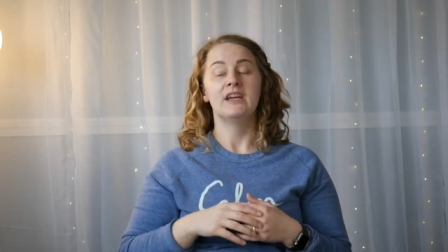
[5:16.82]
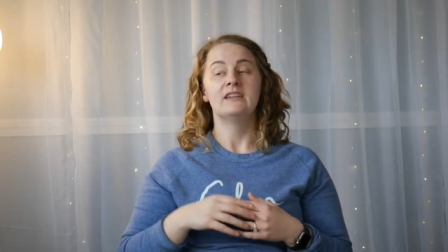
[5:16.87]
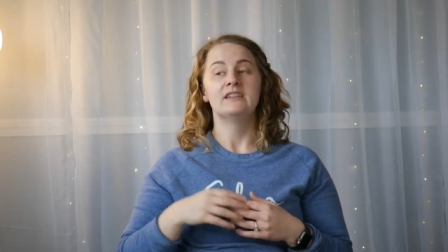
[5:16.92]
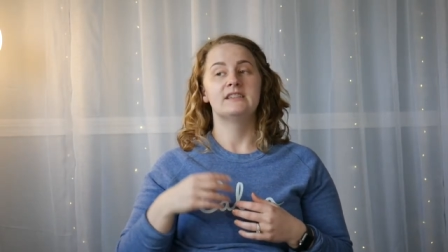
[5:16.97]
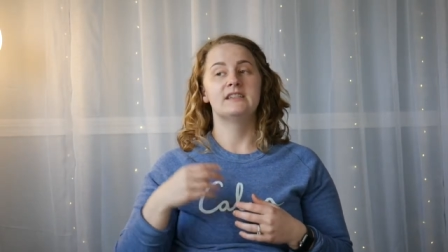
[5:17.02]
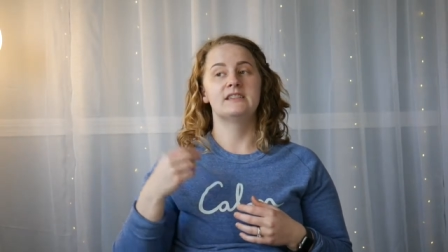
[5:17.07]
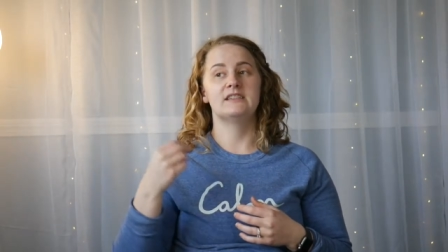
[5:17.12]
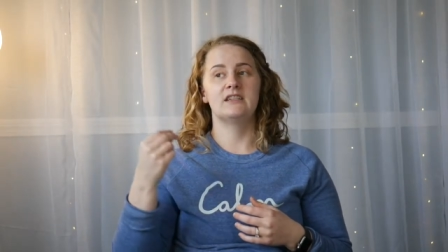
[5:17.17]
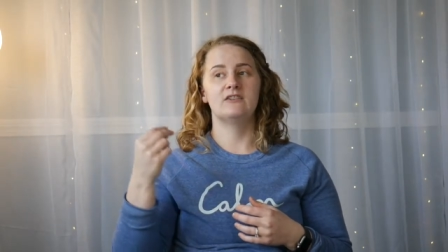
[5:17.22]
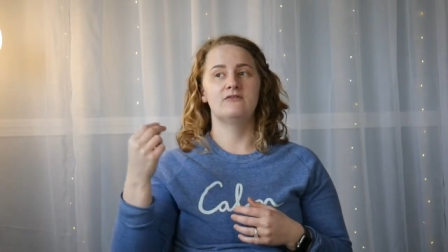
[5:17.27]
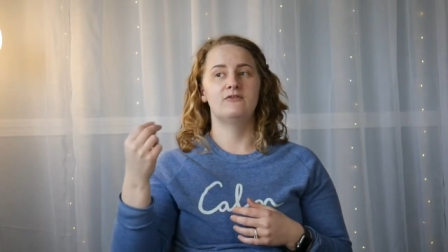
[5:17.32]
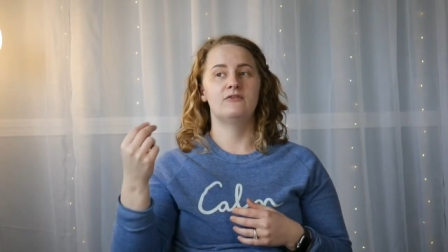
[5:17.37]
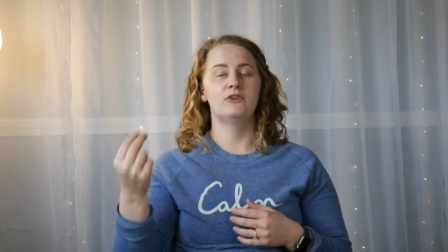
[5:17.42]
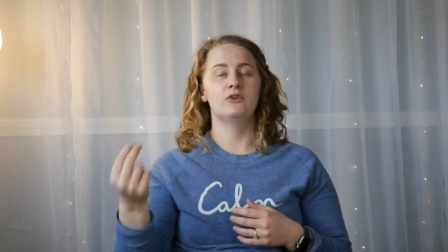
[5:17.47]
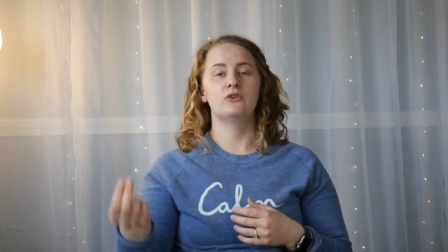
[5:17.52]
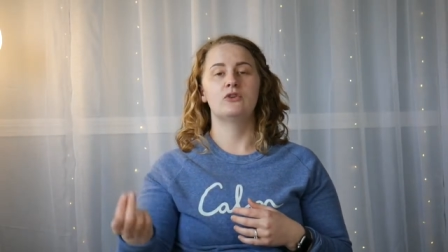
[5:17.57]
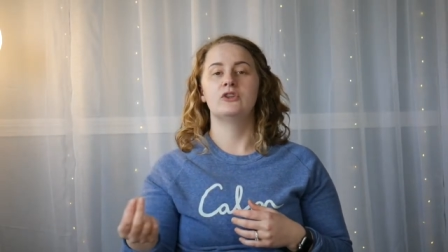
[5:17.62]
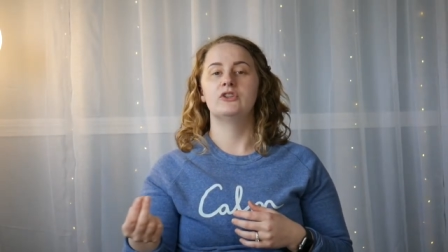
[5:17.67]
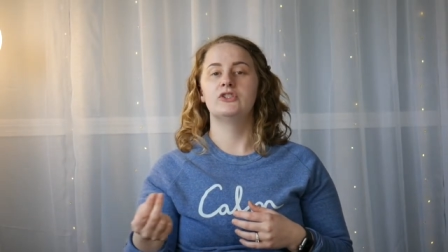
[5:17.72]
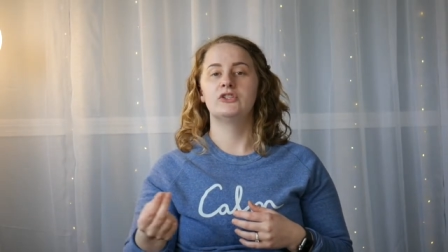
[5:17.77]
Does it
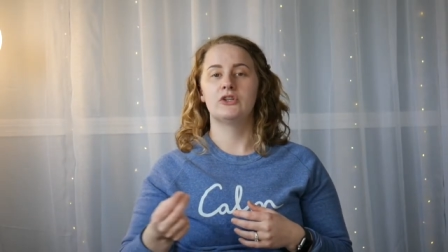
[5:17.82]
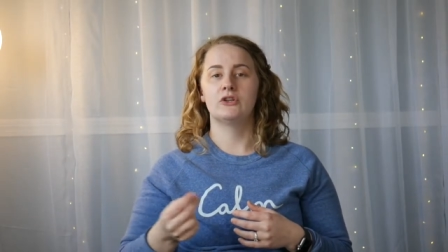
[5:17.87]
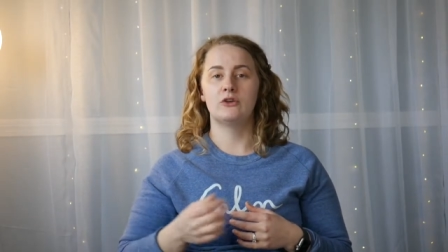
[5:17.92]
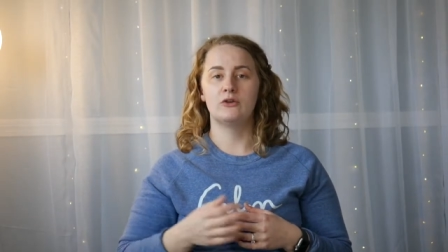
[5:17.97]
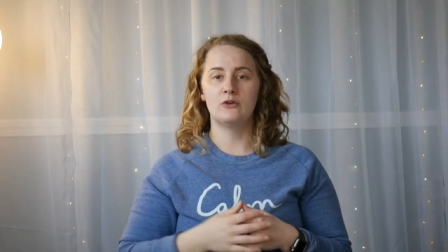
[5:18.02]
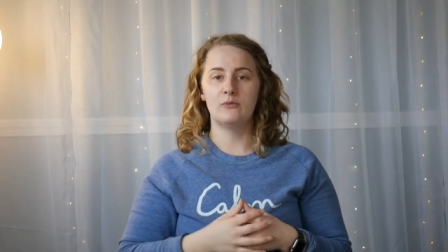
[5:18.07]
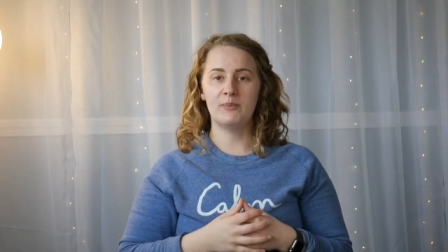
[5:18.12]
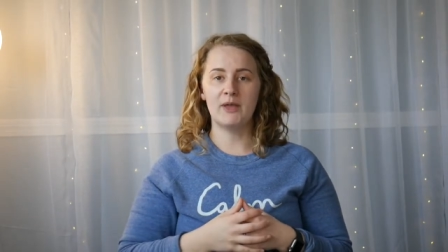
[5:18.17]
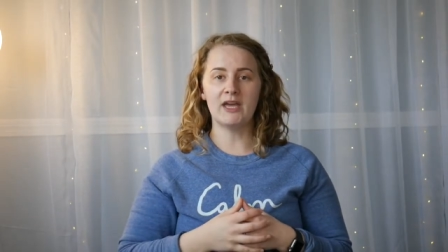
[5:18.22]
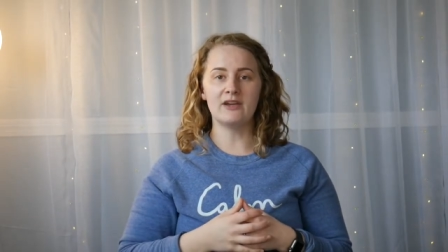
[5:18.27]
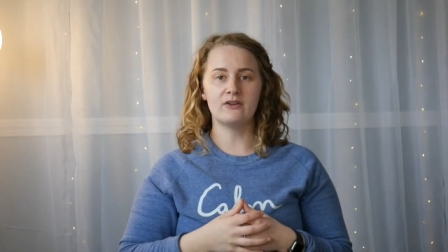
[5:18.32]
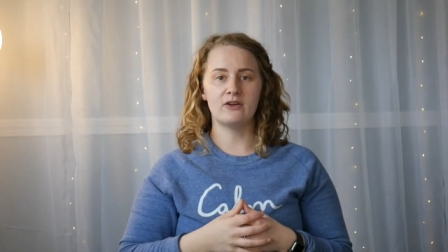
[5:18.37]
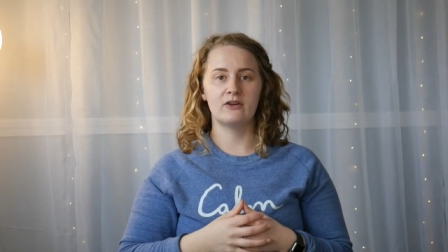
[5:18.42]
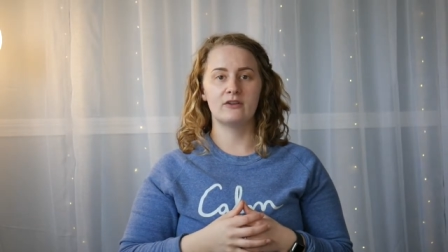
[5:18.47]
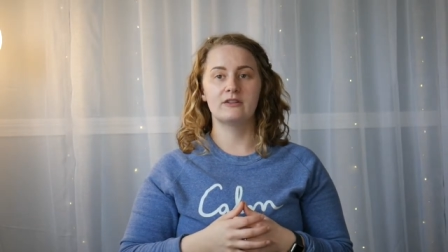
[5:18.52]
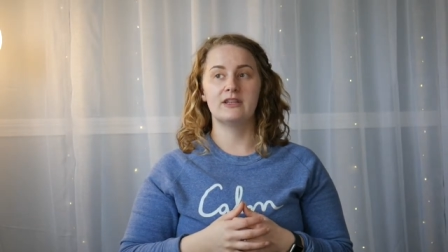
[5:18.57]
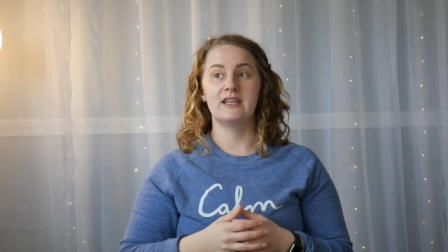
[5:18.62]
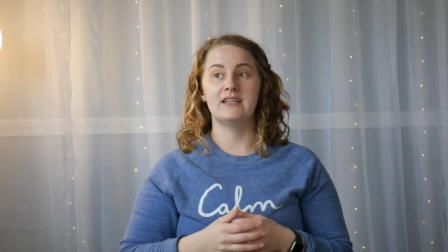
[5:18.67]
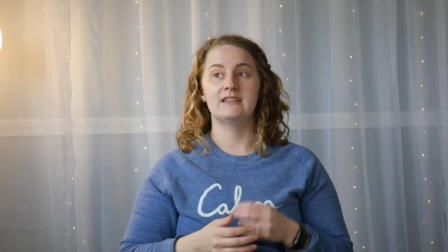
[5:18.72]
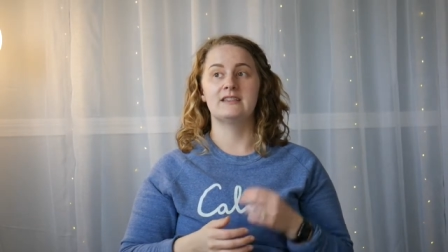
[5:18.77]
feel good to go to bed
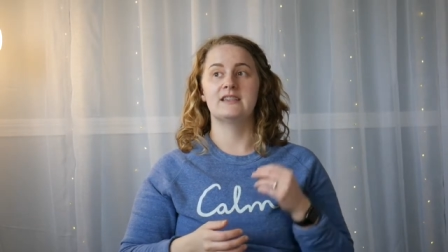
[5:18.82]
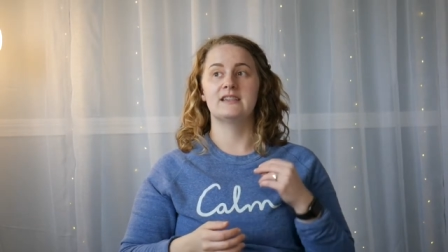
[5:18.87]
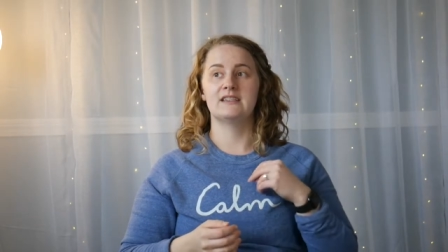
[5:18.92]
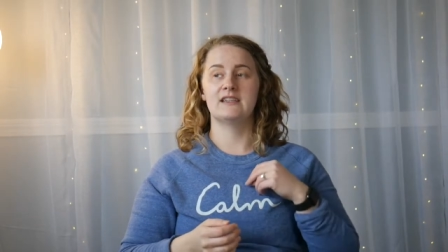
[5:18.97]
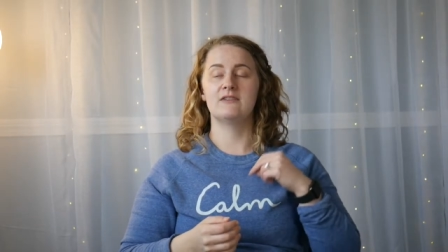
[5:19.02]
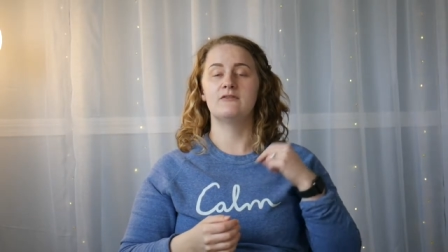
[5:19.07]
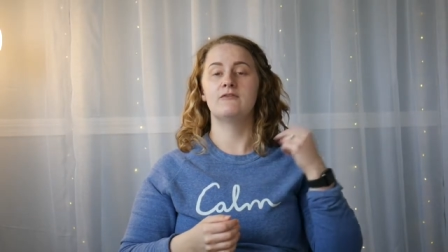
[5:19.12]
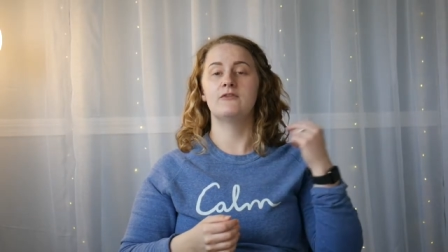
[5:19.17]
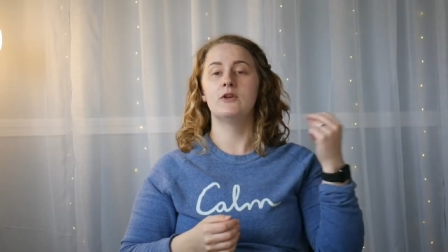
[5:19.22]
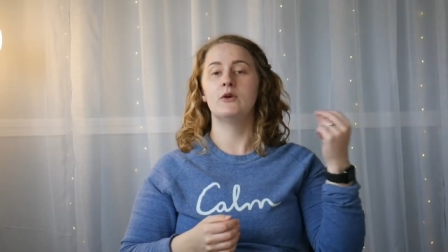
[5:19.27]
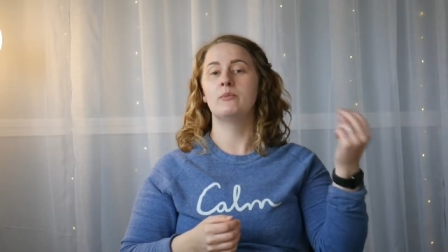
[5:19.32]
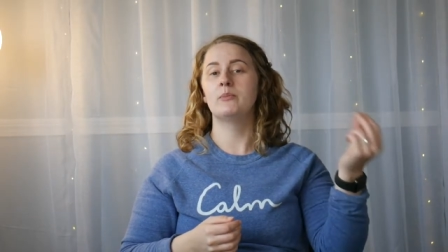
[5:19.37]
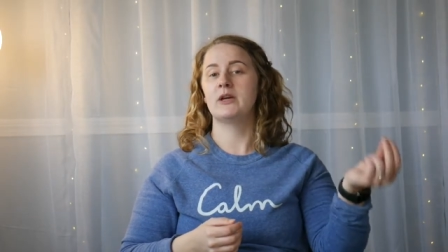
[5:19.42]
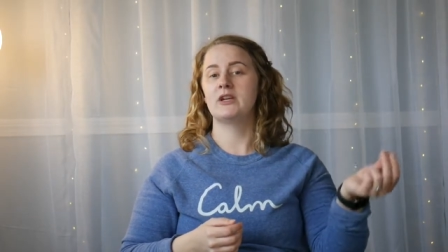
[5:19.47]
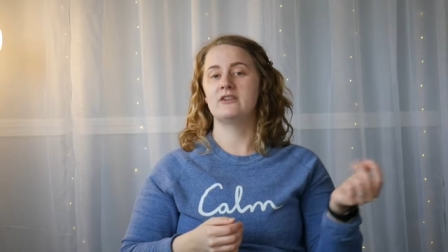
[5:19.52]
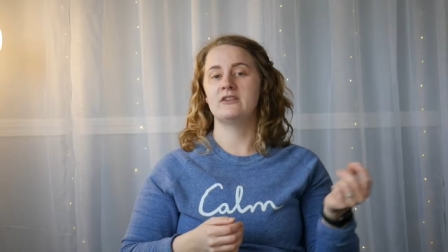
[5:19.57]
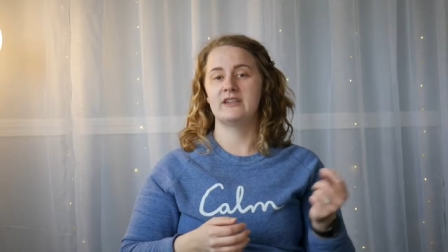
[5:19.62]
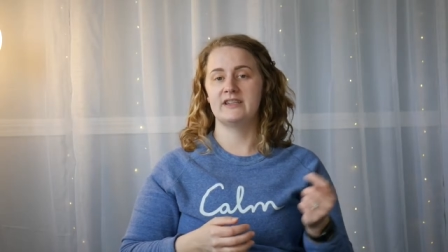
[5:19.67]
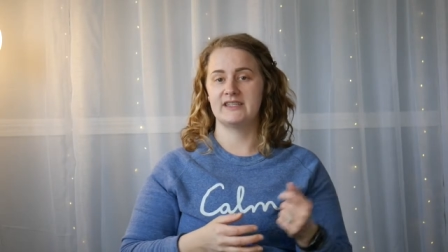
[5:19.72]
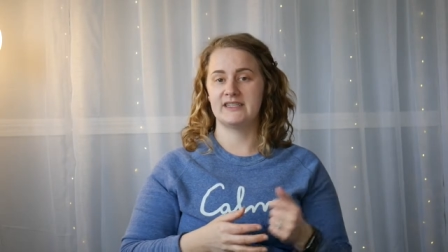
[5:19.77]
early? Does it feel
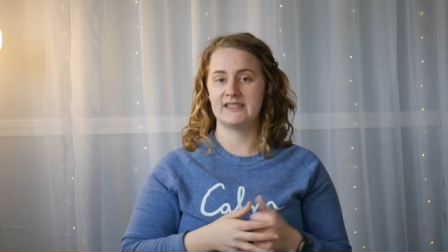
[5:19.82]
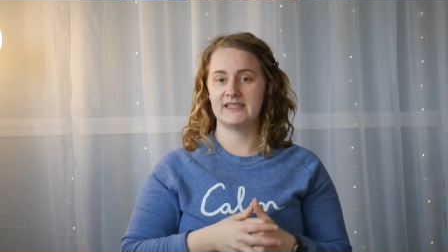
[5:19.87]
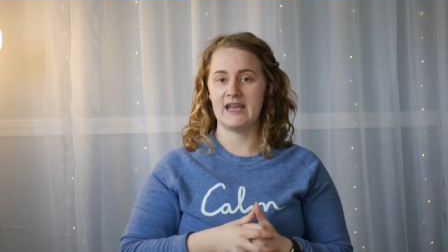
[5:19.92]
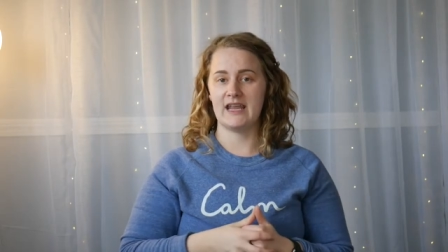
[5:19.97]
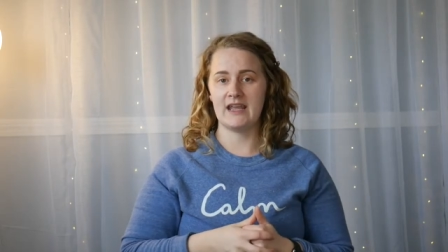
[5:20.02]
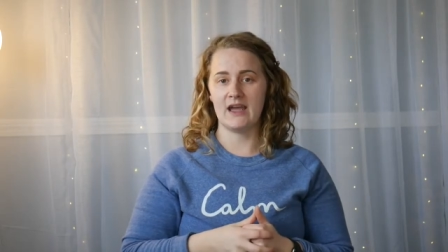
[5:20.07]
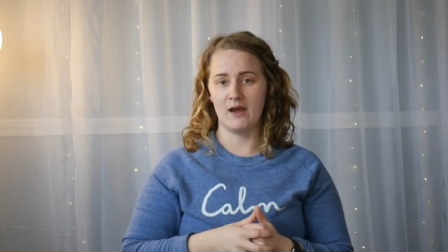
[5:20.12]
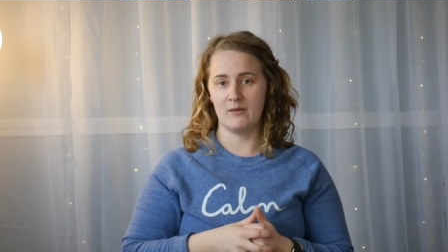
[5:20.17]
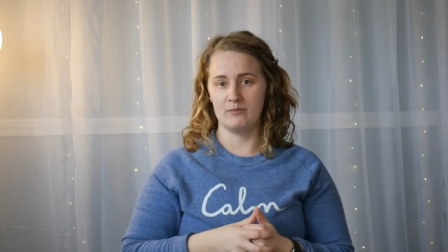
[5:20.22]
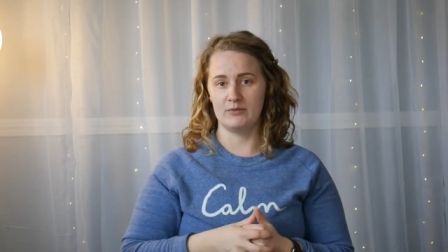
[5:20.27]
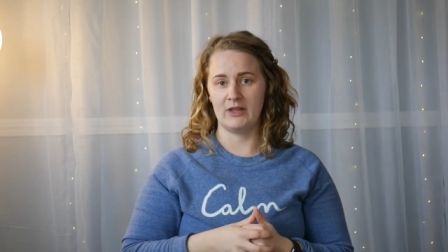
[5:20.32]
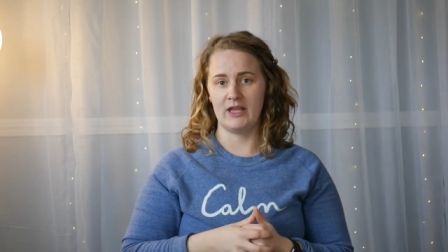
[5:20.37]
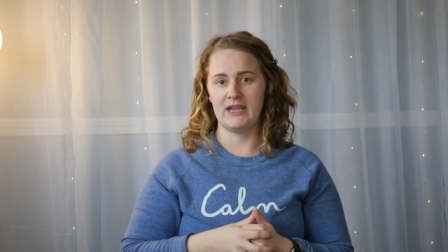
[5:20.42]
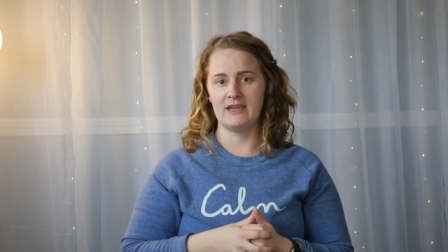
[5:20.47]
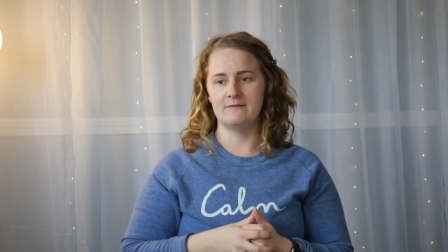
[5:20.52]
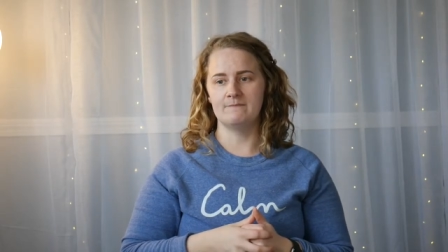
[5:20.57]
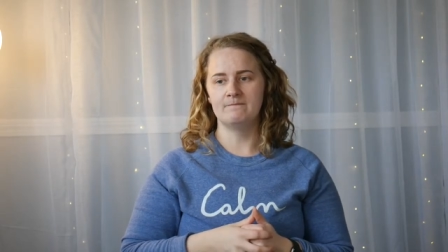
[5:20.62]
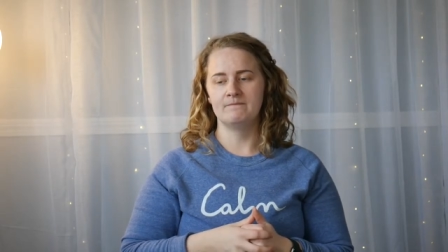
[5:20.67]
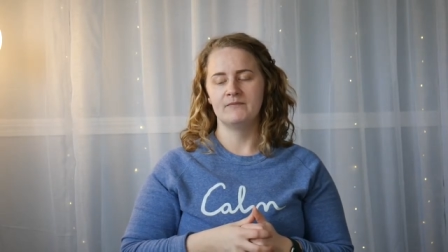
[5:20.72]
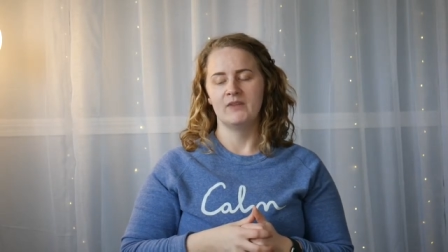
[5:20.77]
better to stay up
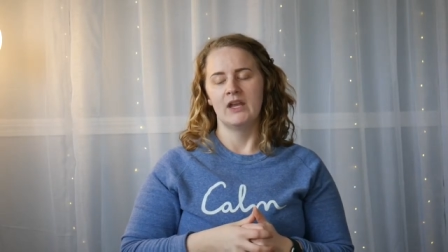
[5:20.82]
late?